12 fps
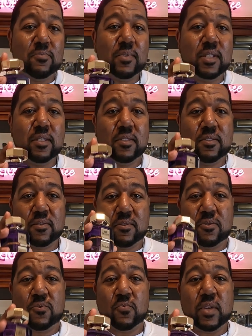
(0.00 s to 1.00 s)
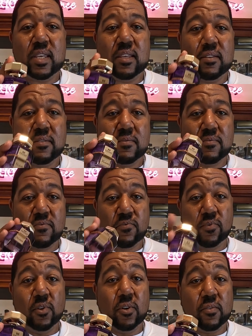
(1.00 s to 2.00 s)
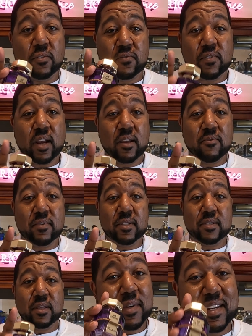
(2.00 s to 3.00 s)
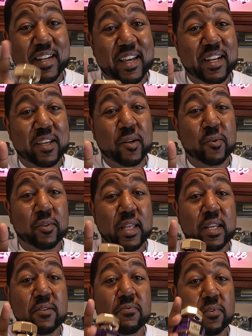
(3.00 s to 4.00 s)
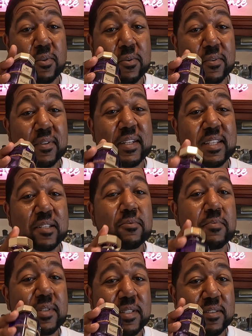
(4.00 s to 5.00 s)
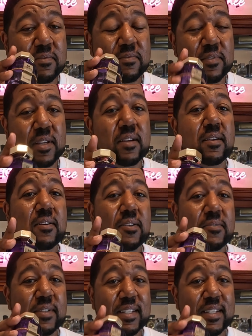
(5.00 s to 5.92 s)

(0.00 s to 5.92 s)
one is a sweet floral fragrance, but not that old lady floral. This one is very